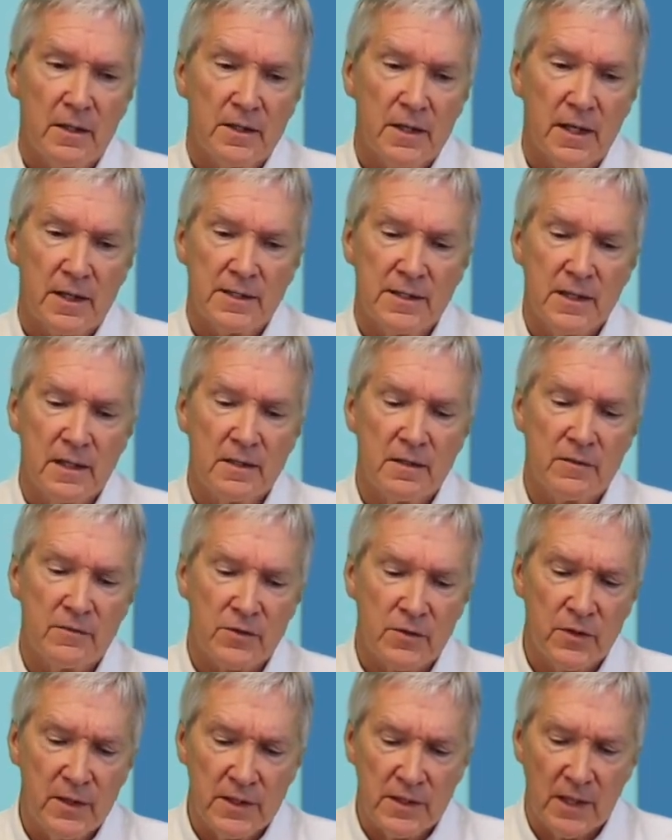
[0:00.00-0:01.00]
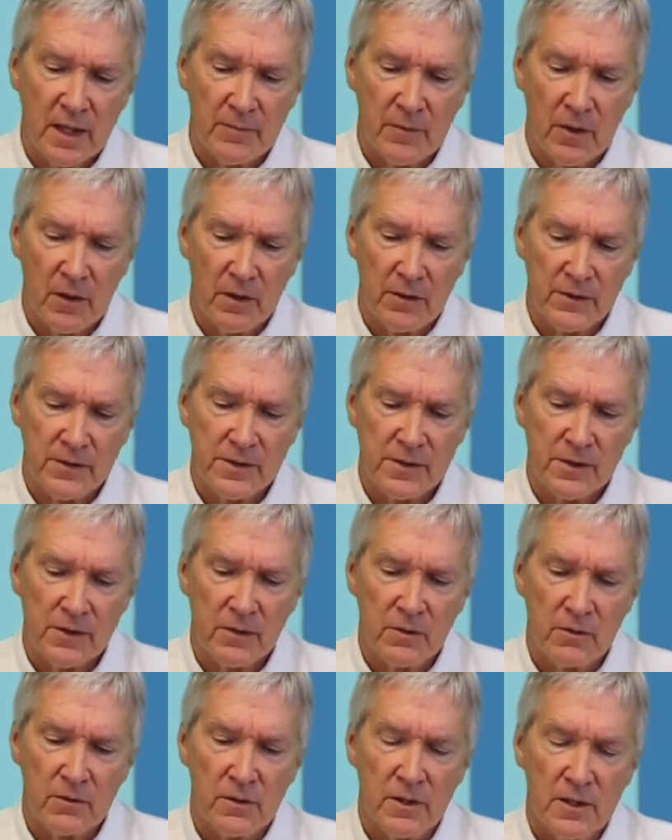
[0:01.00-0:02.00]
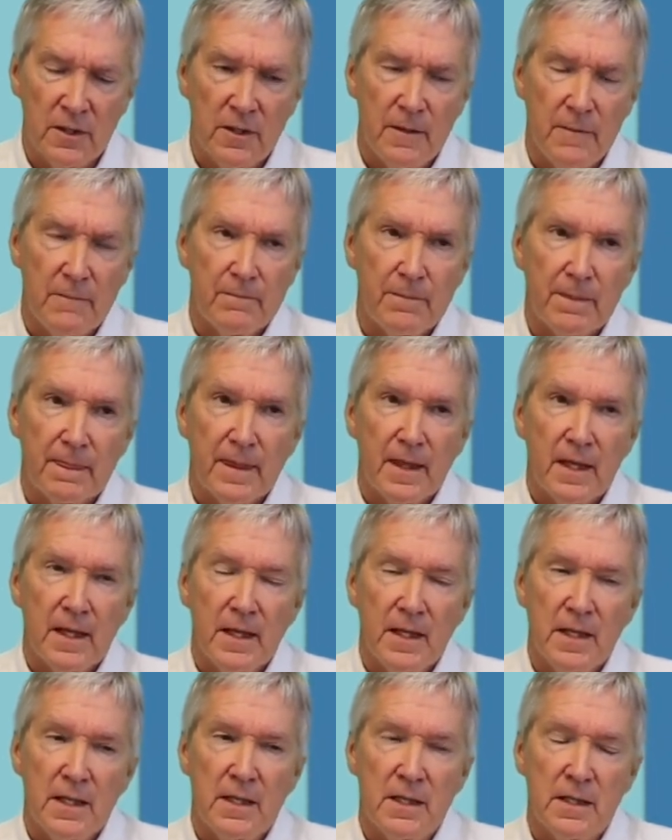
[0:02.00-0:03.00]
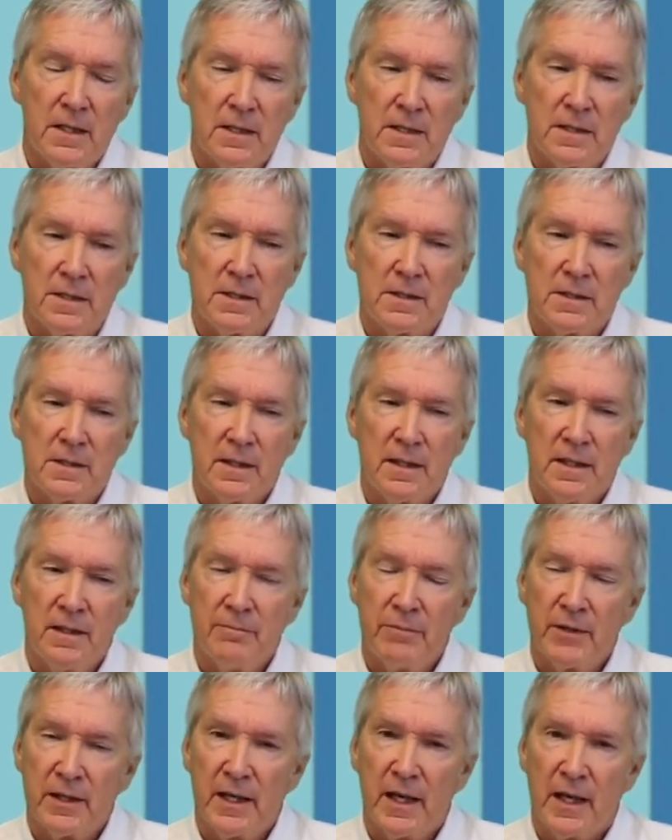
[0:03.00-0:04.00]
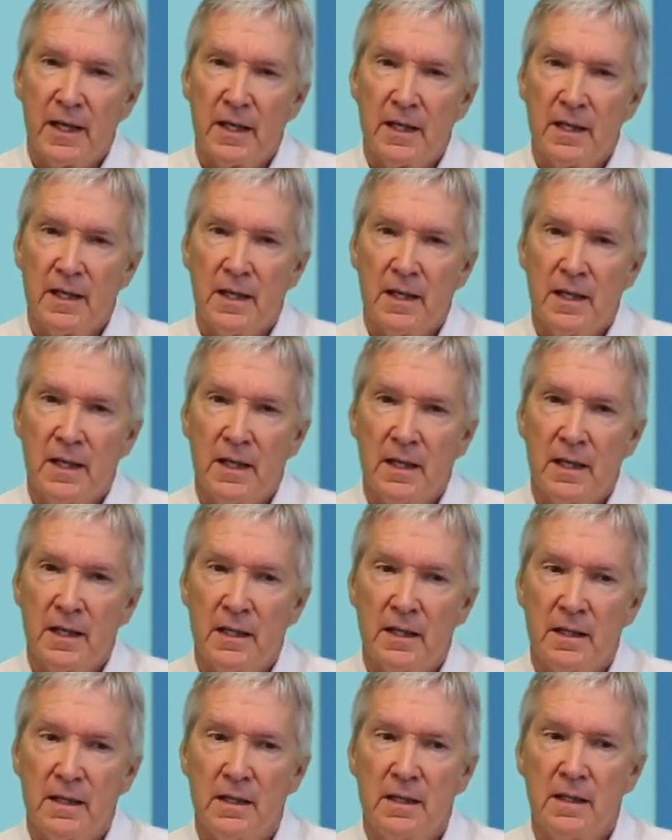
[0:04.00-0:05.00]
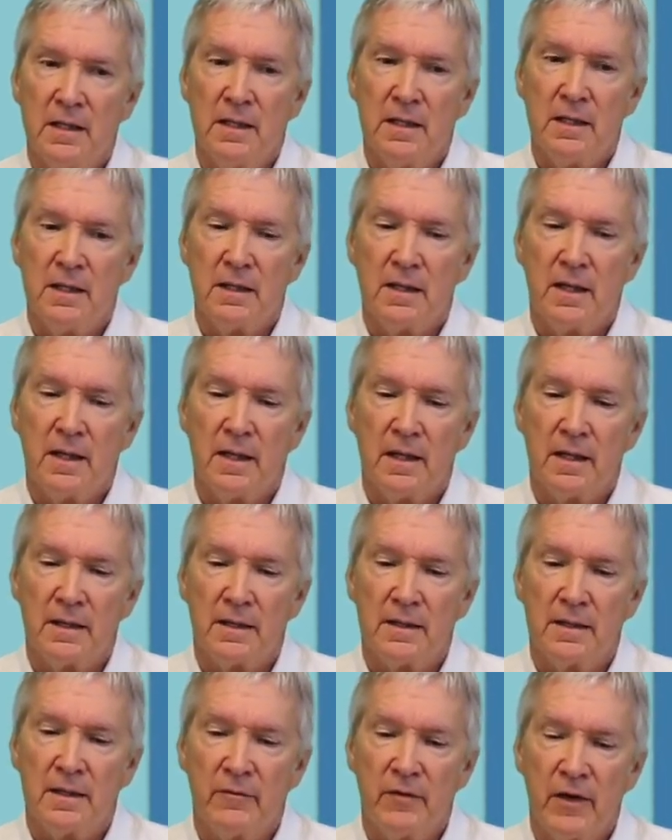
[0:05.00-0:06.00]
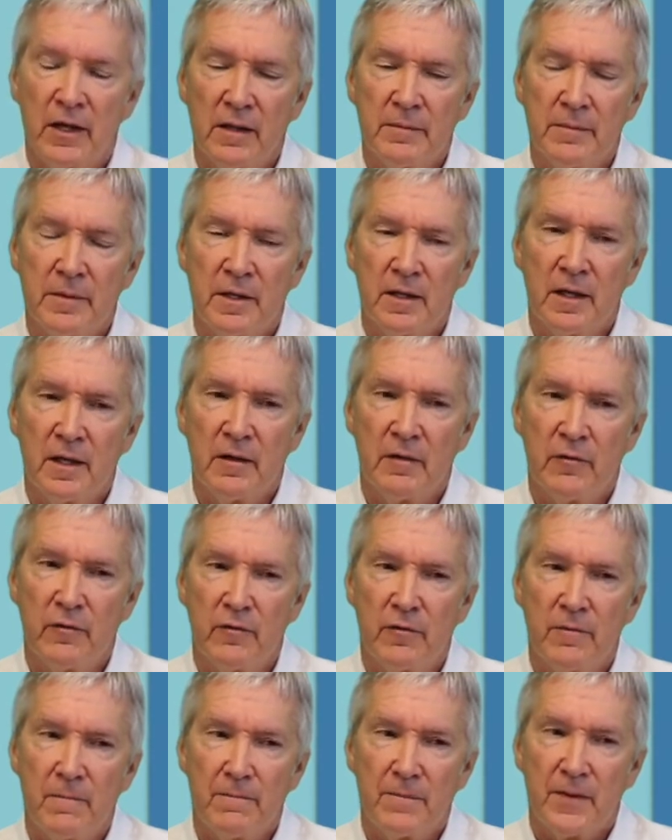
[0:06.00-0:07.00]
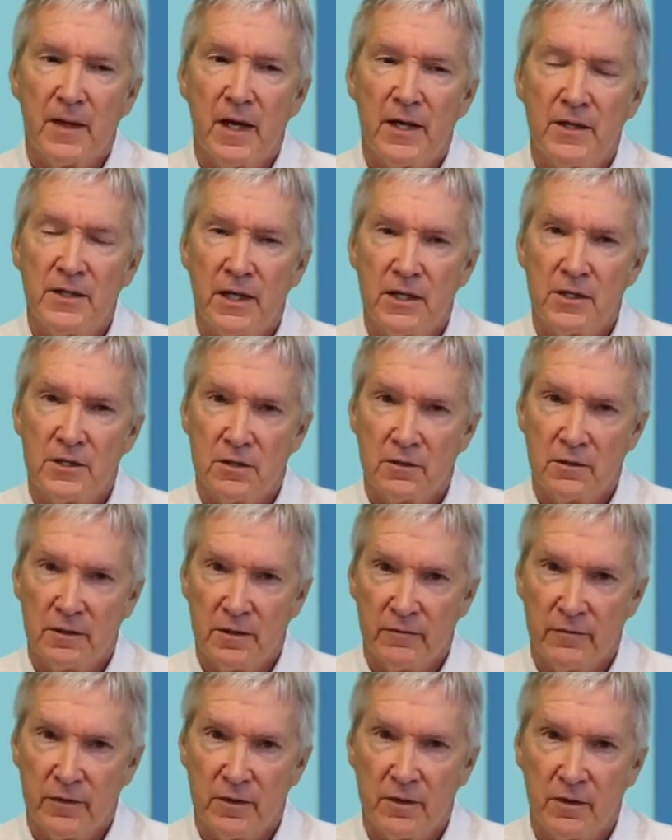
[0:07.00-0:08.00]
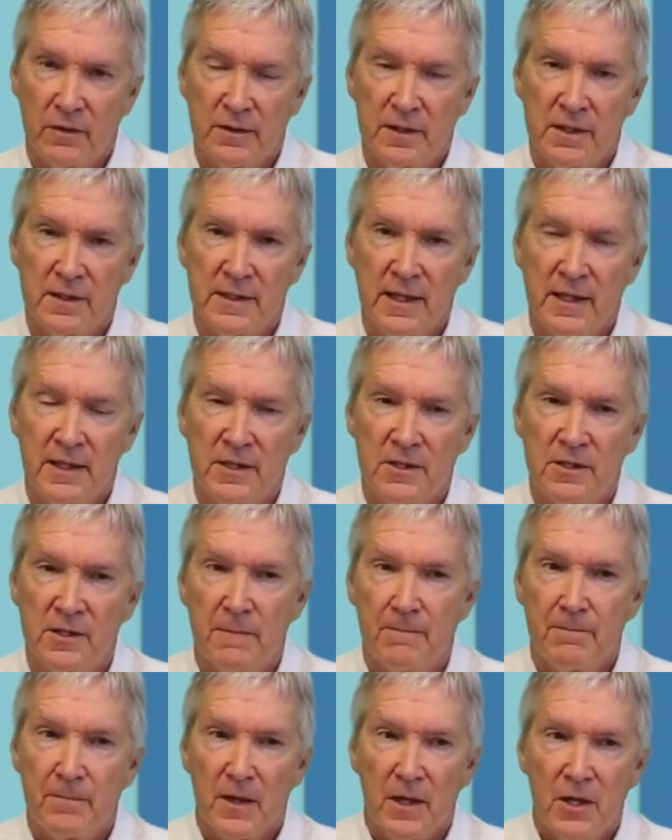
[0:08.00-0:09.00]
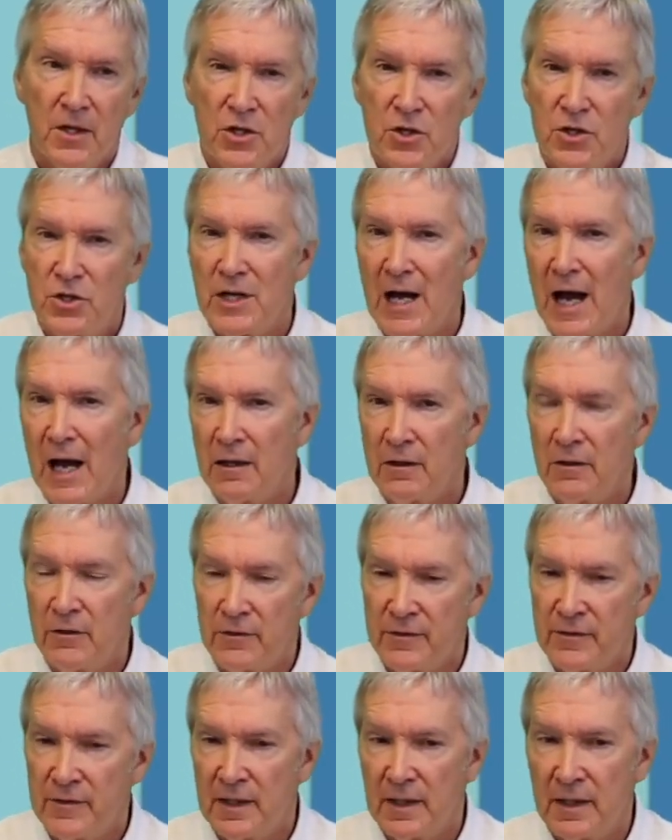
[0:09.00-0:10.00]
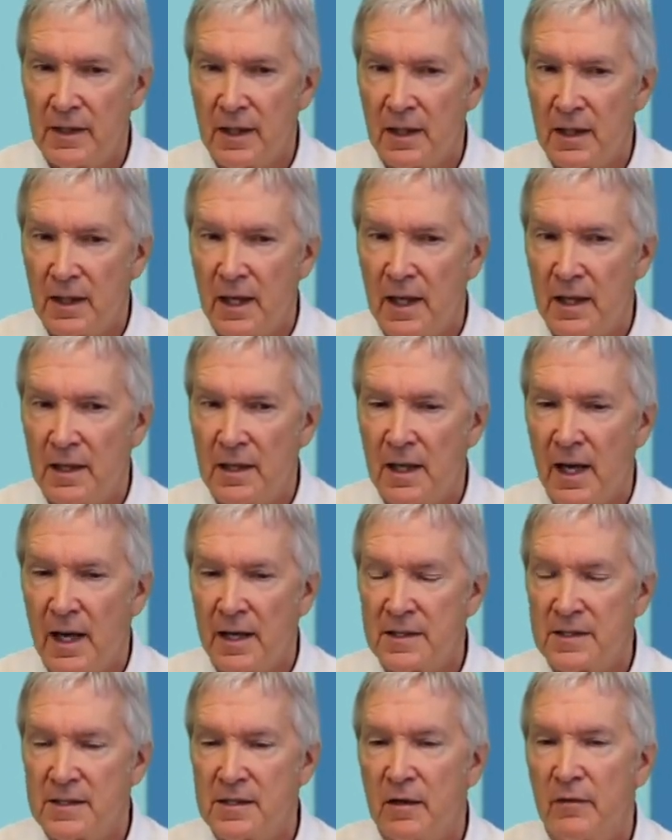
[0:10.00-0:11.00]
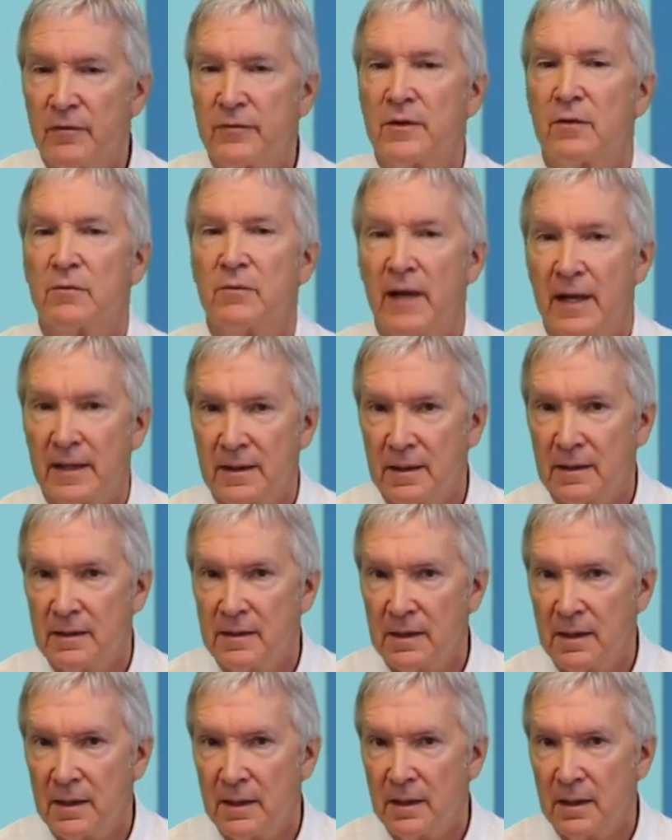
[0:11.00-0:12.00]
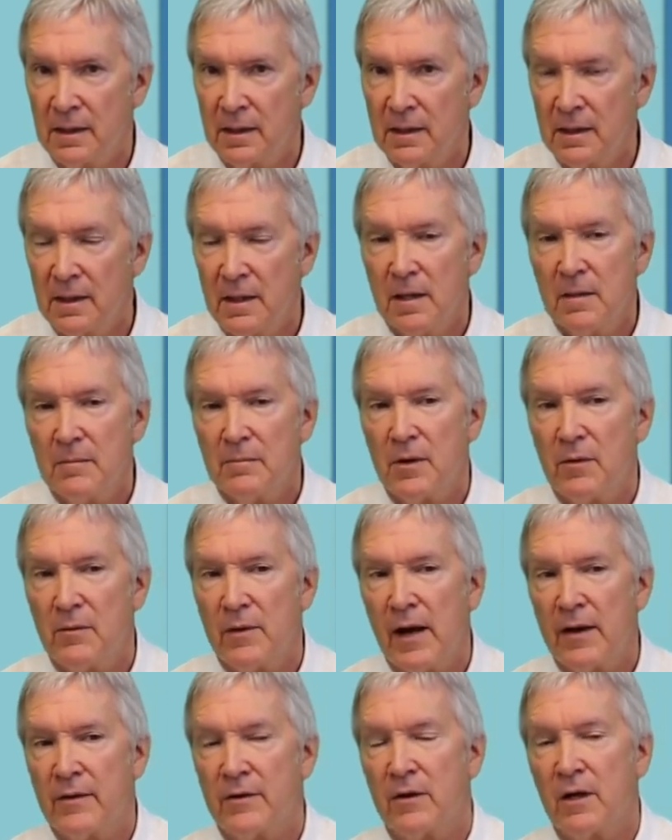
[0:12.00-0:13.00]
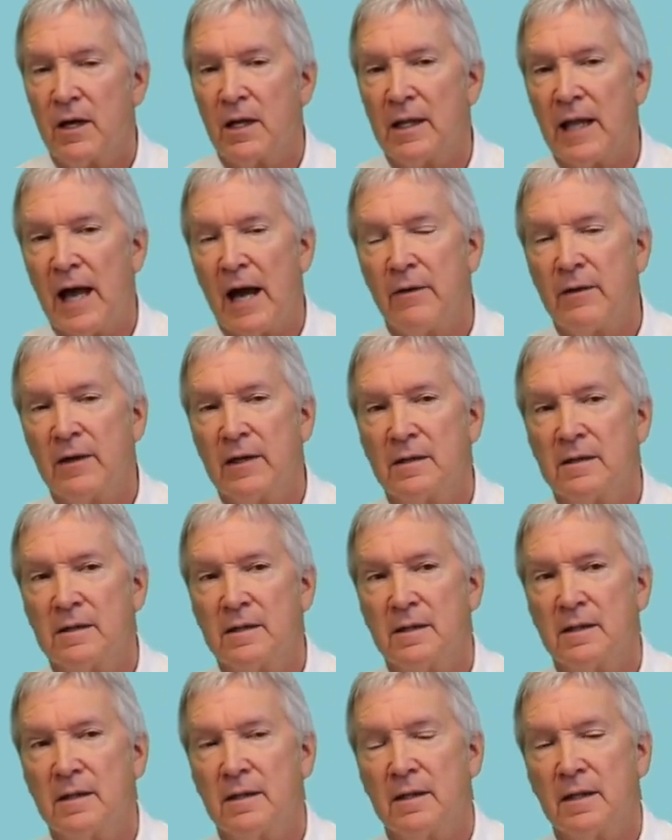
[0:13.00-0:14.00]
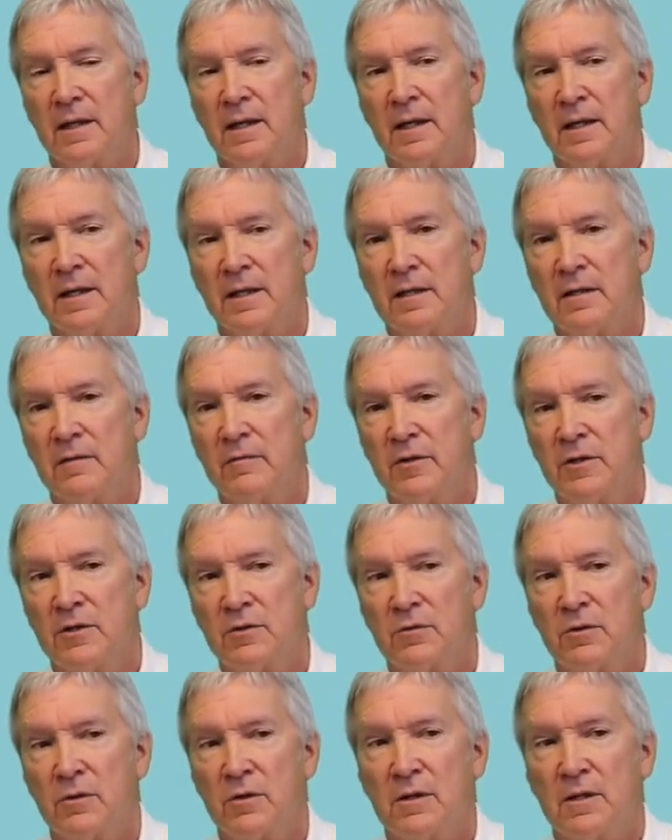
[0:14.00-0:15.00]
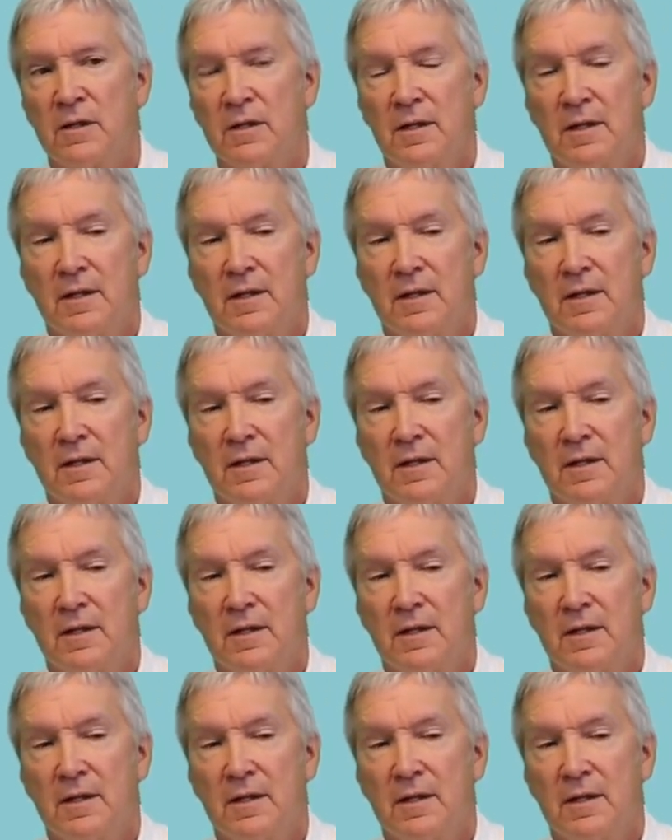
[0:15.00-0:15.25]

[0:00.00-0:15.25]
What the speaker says: Extensive screen time also is implicated in the development of attentional difficulties, that is, shallow thinking and not self-directed thinking, but rather allowing the individual,